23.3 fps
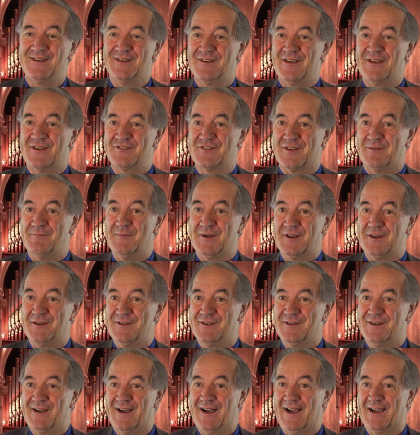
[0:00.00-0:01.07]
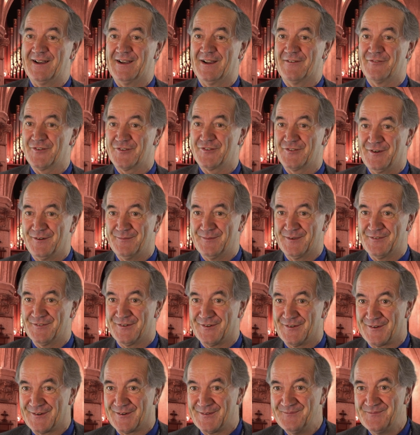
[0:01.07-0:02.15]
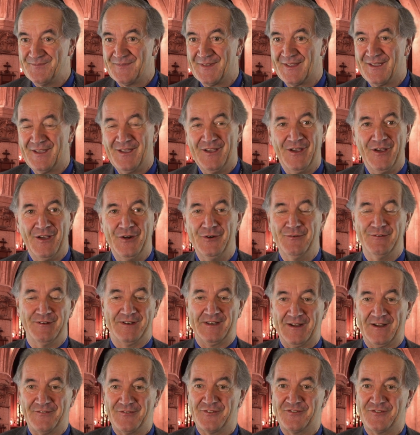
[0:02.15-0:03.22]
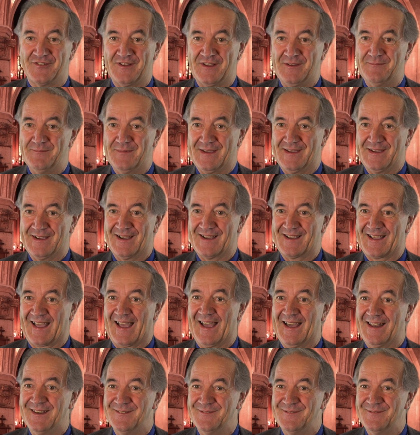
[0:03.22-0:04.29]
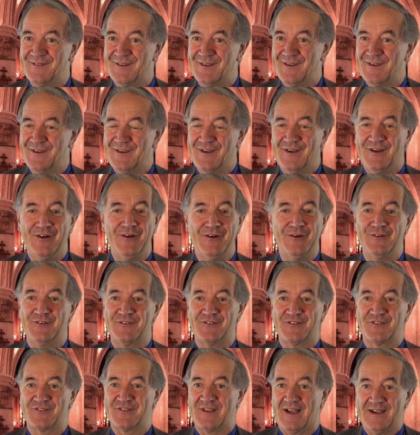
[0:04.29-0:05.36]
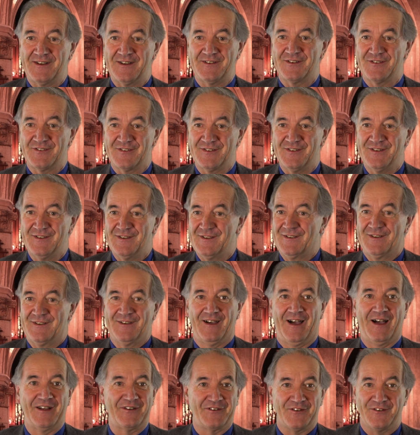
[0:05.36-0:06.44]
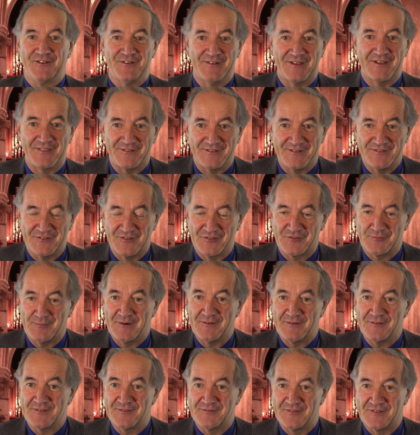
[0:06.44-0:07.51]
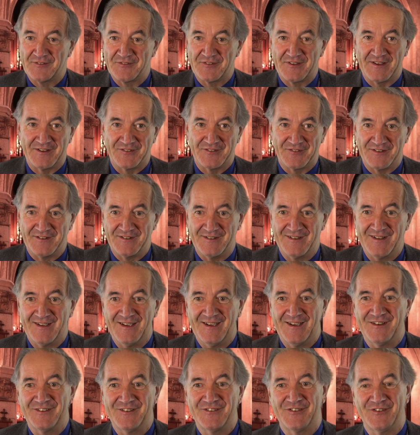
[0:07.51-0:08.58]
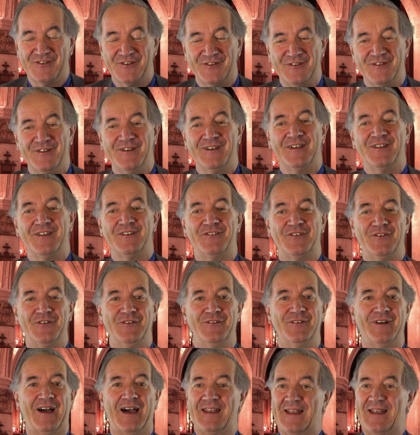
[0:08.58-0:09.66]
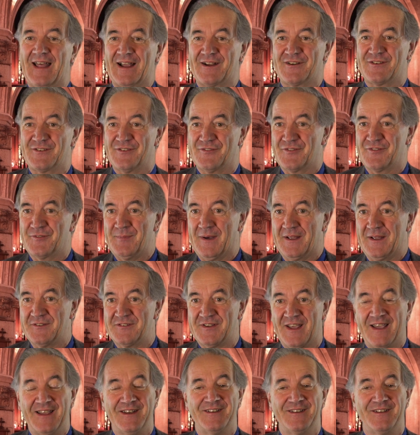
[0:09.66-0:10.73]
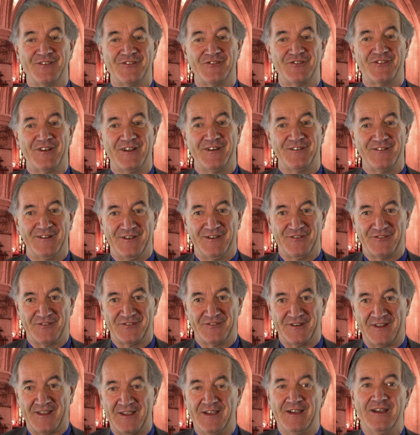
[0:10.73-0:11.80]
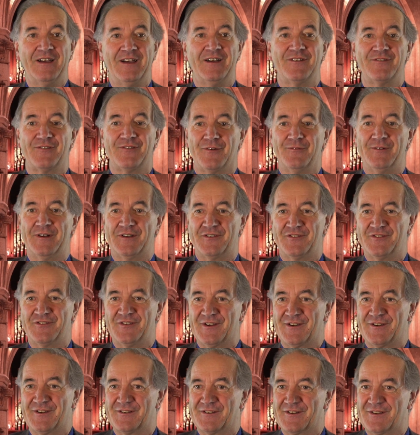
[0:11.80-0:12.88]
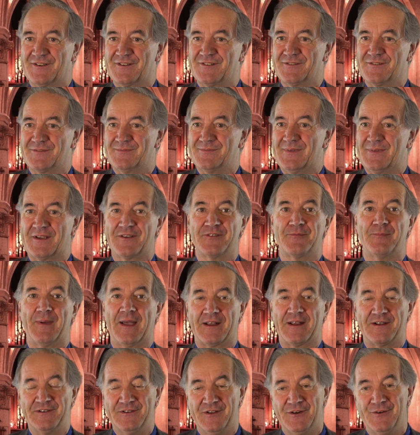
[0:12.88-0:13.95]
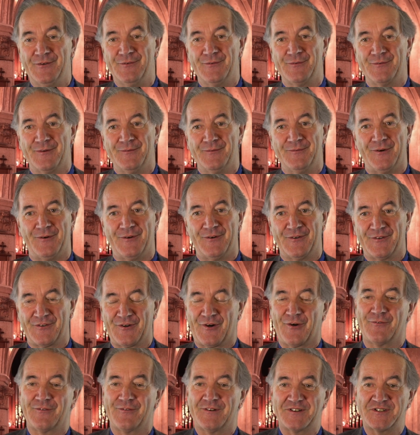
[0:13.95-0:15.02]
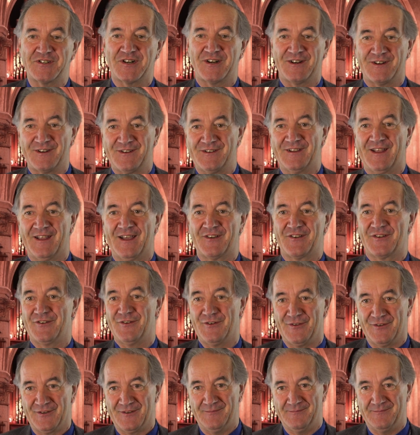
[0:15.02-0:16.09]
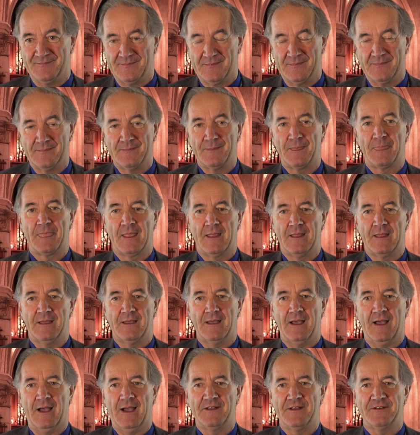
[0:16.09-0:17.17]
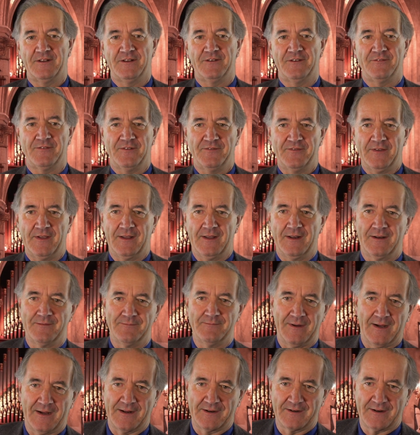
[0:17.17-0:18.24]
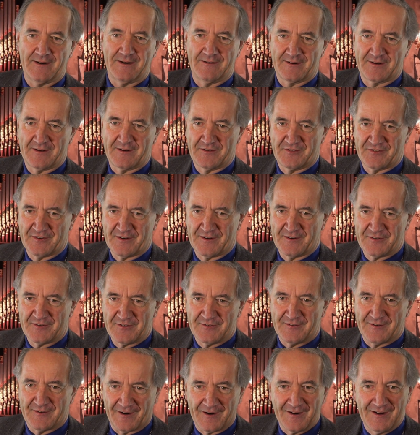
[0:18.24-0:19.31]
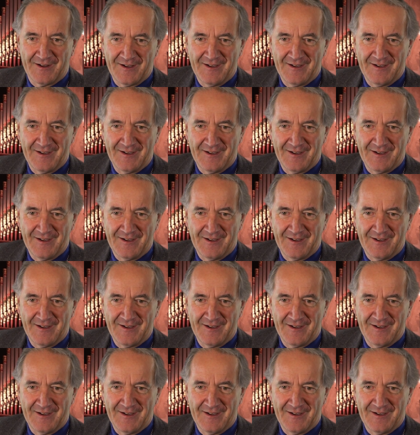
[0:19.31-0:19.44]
Someone I never saw before, who will never see me again, who decided, I don't know whether in the spirit of the season, to do an act of spontaneous generosity for which she could expect no reward or return at all. I did reveal my clerical shirt to her.